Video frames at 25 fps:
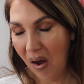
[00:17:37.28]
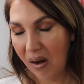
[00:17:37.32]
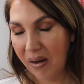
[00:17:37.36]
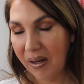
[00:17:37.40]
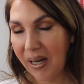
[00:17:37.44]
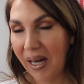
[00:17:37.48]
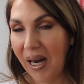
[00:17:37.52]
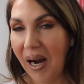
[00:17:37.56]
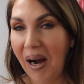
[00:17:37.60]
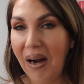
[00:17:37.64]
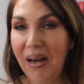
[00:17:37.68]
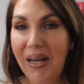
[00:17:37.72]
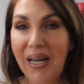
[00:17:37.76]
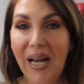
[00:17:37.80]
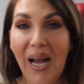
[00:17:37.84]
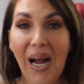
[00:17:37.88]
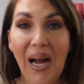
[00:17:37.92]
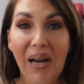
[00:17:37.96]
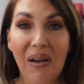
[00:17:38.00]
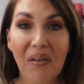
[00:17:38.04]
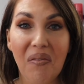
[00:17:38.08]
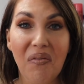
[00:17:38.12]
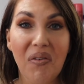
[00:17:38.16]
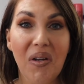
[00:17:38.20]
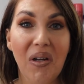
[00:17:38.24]
They only
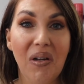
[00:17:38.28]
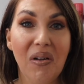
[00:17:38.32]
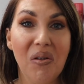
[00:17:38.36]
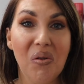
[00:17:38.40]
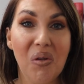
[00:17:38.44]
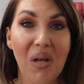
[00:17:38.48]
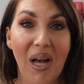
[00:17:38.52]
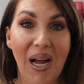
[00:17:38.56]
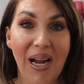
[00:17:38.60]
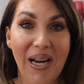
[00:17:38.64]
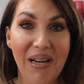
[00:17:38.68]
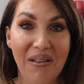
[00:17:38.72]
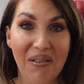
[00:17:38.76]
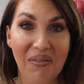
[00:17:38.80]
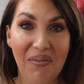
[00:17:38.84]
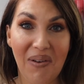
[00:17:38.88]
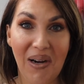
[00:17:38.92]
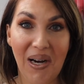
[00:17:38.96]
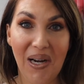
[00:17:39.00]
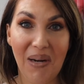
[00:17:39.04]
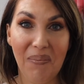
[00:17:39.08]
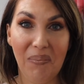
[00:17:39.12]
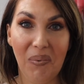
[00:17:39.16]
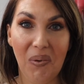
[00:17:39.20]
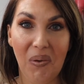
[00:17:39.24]
had a few shades
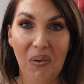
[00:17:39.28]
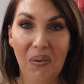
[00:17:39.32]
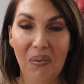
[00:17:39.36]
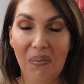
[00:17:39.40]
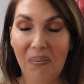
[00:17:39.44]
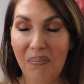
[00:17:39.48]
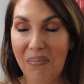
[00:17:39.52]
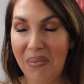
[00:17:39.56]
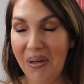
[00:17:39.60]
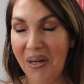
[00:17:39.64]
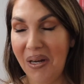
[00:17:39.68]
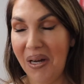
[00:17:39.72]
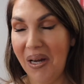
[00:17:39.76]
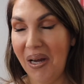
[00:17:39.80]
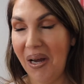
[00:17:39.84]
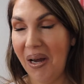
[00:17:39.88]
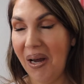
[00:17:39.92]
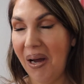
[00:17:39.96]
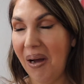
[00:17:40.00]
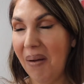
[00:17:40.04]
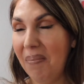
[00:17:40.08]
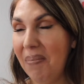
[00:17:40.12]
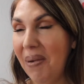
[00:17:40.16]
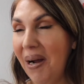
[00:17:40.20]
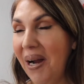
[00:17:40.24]
available, but
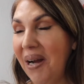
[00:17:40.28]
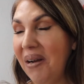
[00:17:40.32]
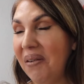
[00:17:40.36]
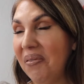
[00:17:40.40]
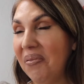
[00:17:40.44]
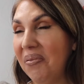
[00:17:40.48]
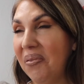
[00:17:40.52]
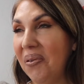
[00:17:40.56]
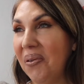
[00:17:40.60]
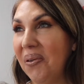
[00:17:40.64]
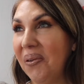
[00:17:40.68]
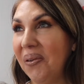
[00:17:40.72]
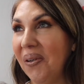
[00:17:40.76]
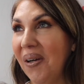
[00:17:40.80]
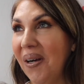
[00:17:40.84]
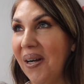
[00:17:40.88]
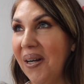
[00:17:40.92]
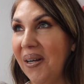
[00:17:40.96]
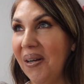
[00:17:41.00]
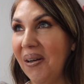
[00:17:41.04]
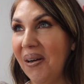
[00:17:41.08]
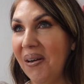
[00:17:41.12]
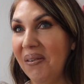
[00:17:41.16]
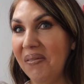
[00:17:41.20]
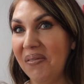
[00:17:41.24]
I paid
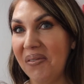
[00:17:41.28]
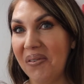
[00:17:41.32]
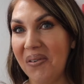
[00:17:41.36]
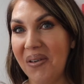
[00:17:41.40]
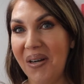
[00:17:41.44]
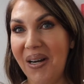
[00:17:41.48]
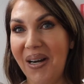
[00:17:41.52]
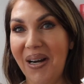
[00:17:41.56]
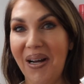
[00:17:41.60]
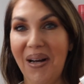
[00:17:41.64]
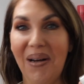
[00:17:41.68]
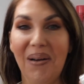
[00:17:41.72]
$4.99 for it.